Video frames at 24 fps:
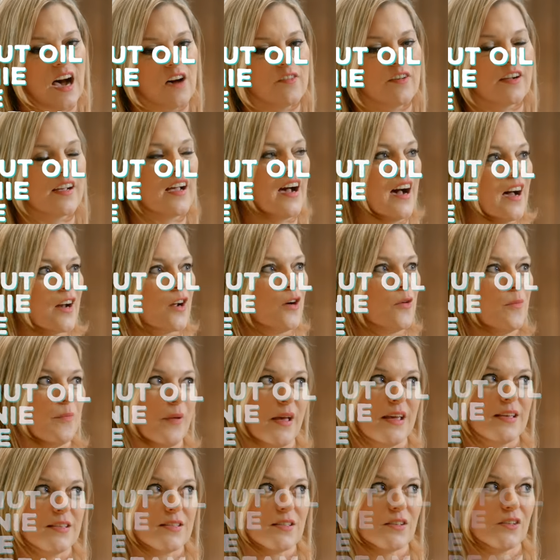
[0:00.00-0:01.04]
avocado
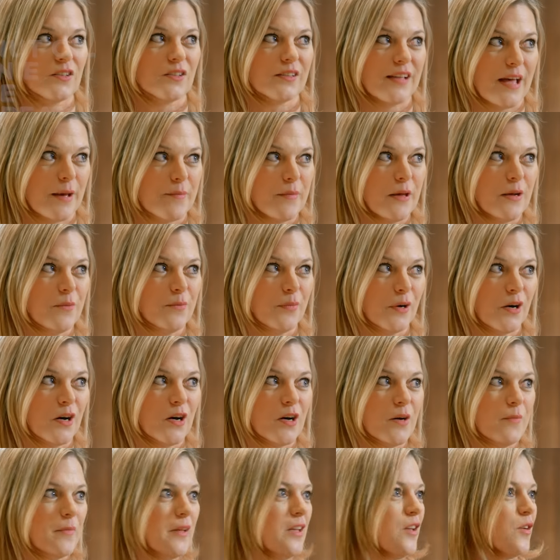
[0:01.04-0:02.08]
basil lemon
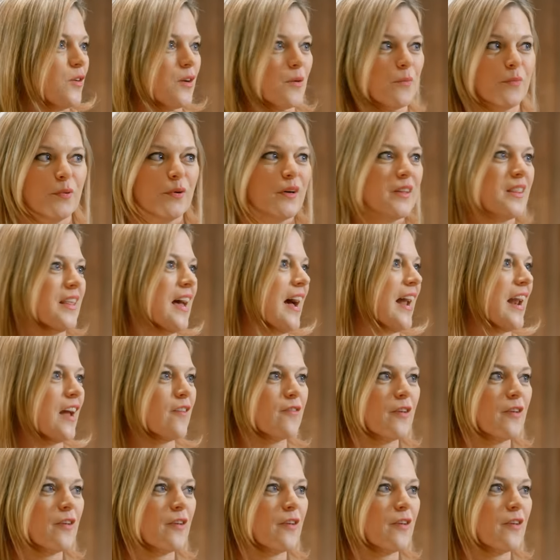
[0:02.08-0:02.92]
balm, and you can put that